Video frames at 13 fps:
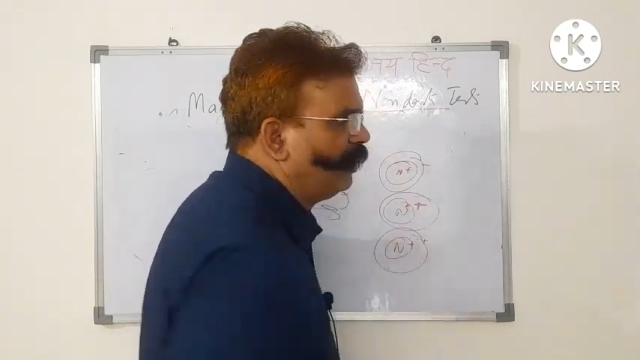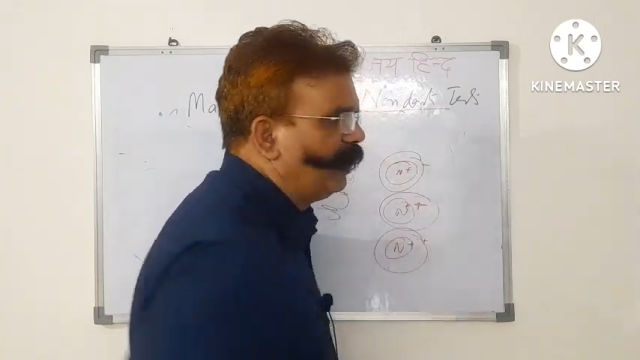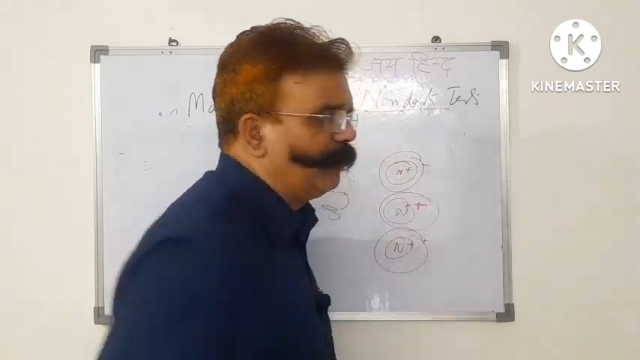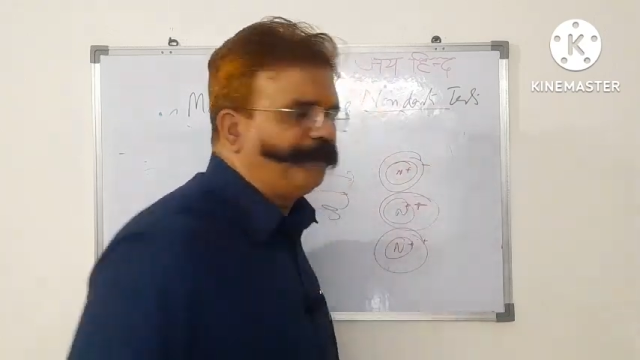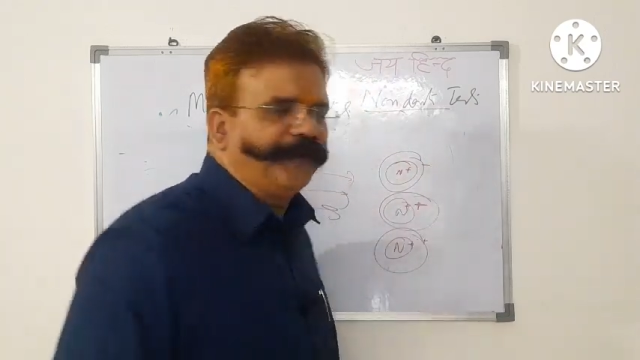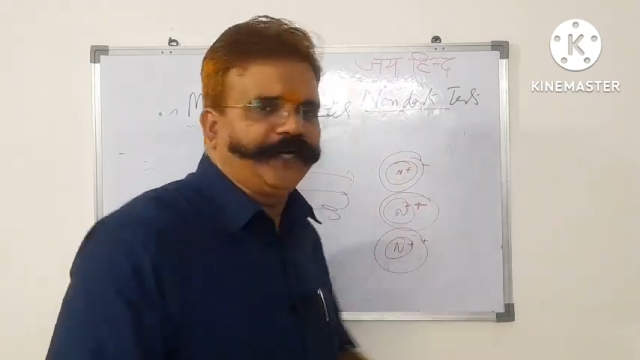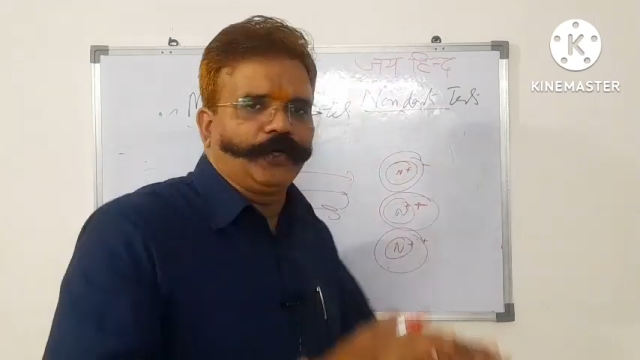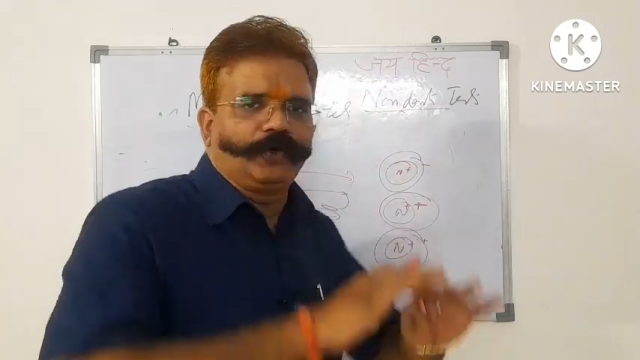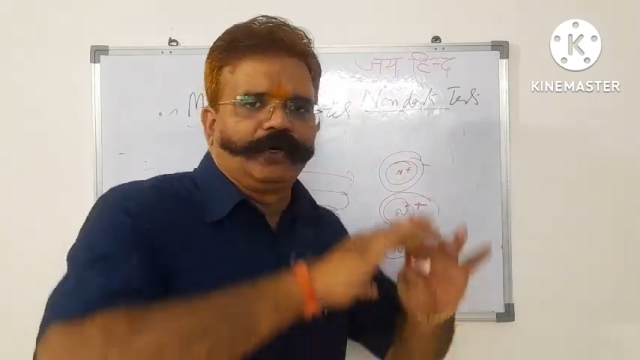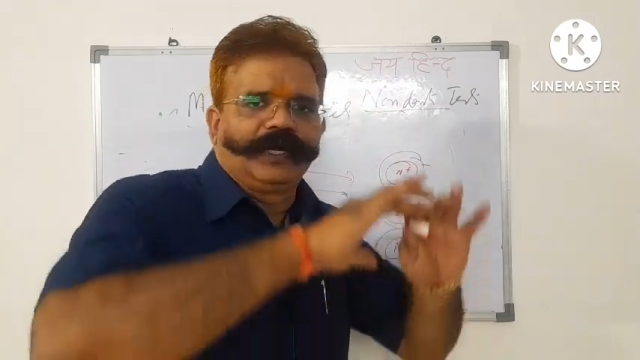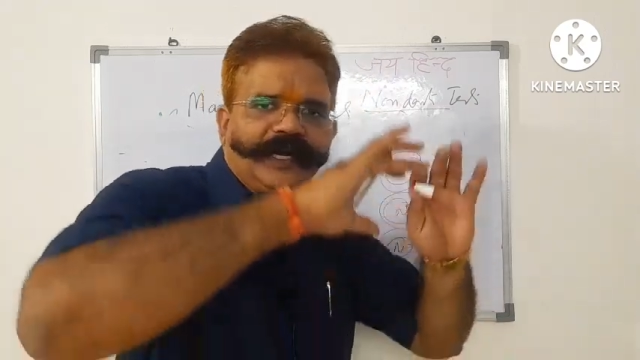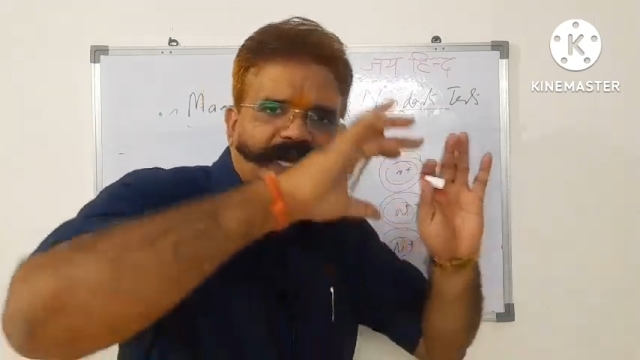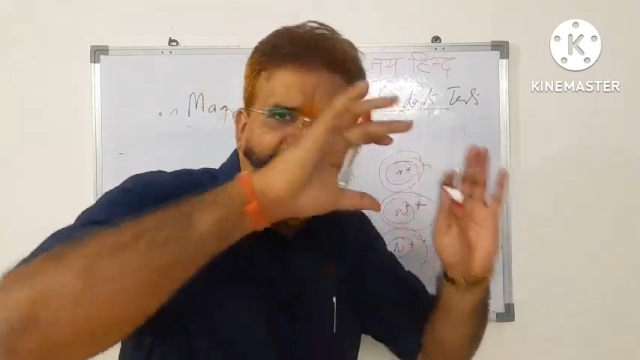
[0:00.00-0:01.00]
a
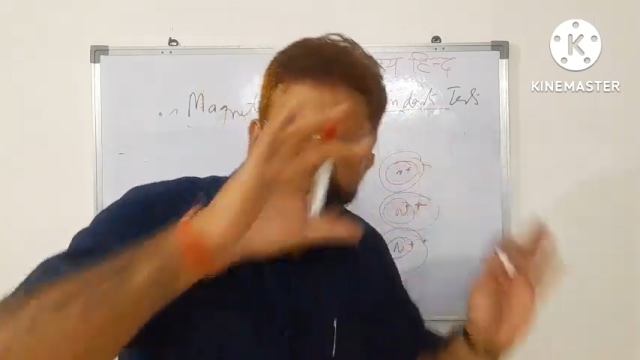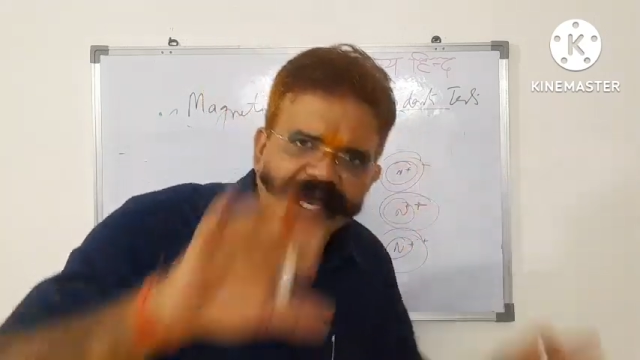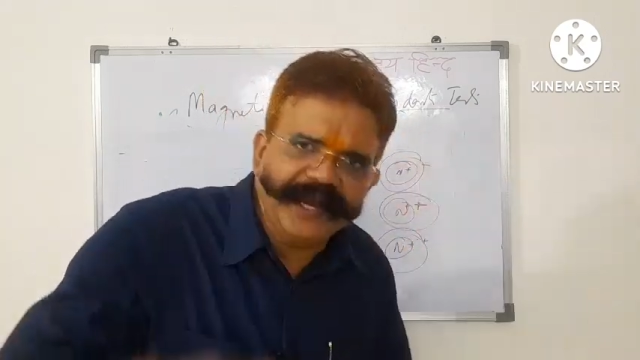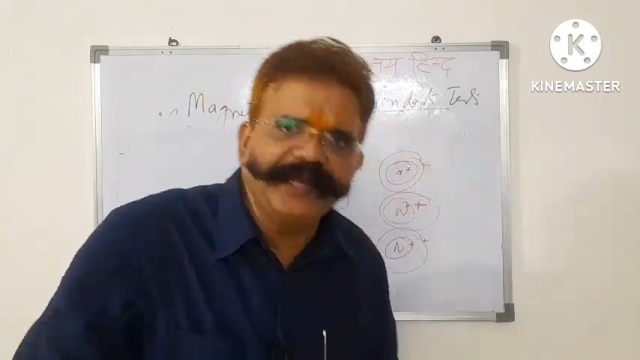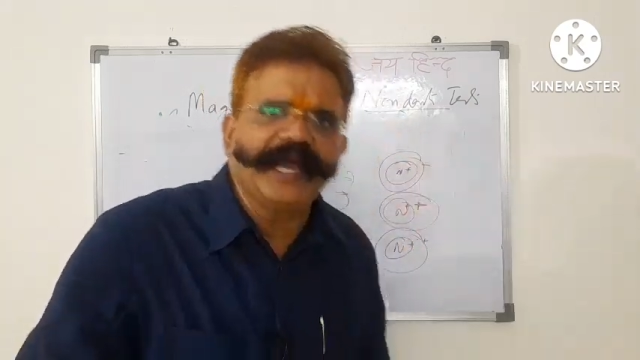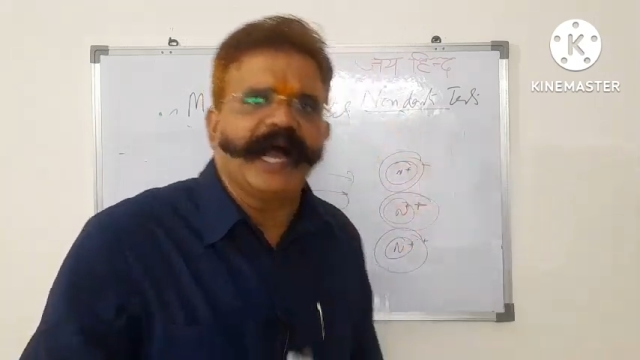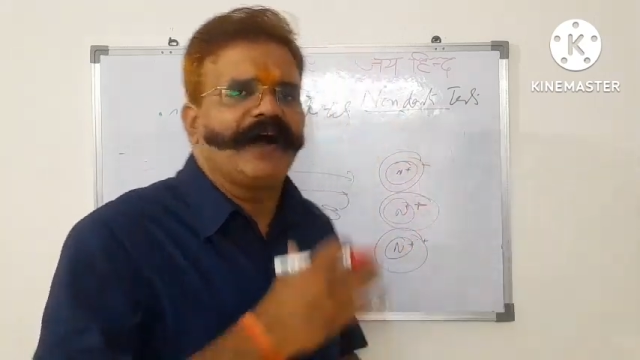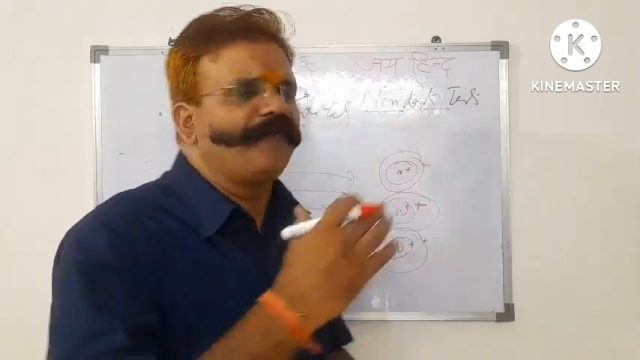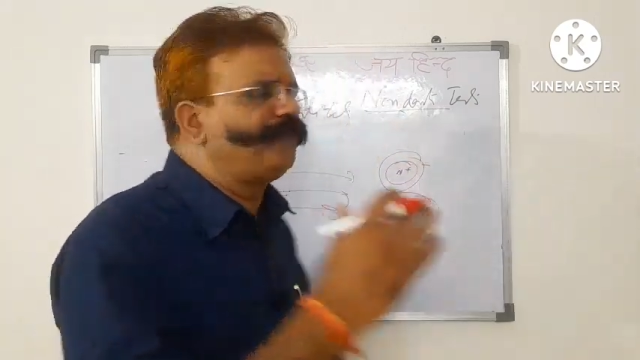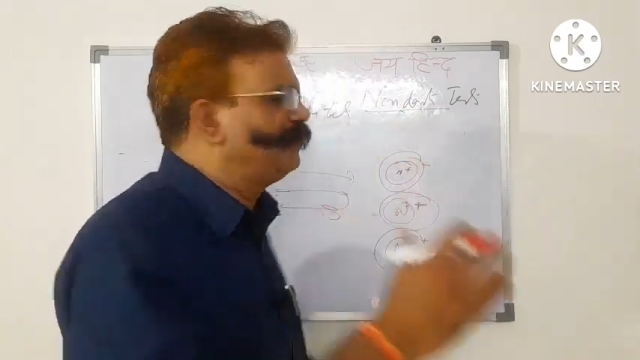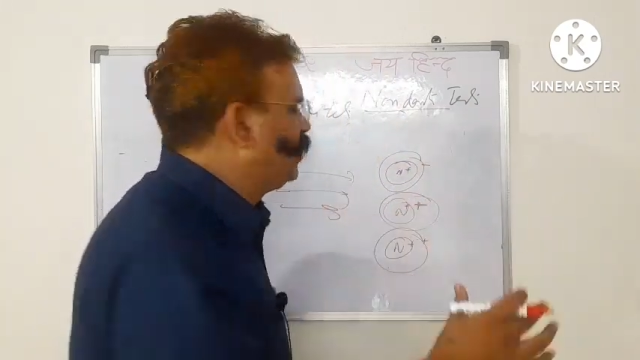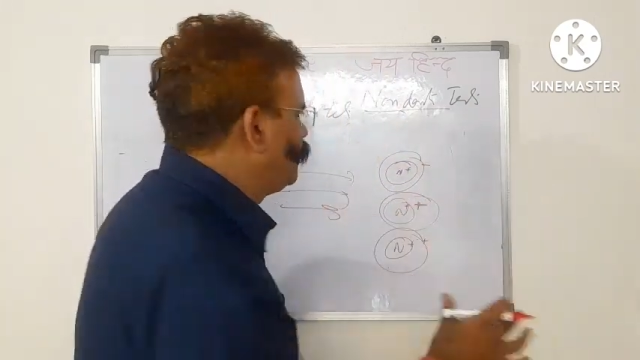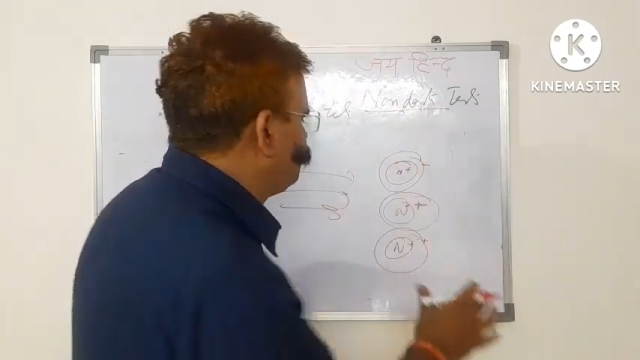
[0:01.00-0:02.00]
particular area
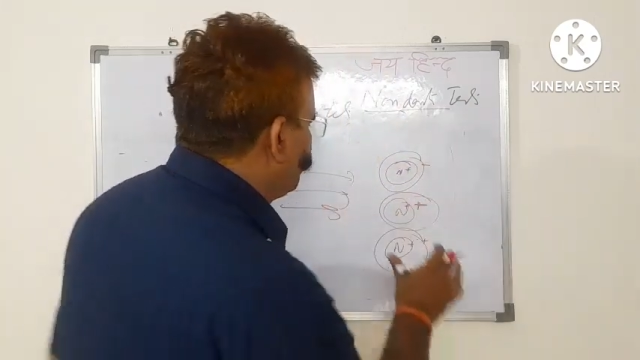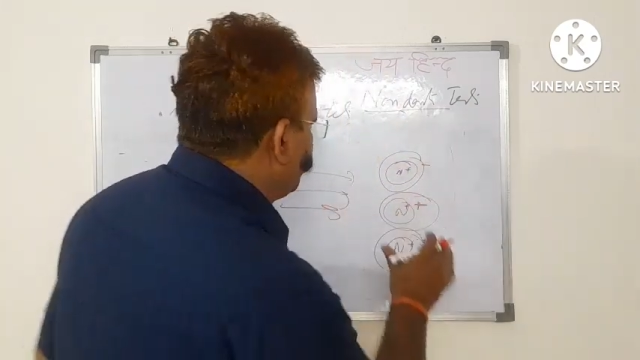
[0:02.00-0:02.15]
of that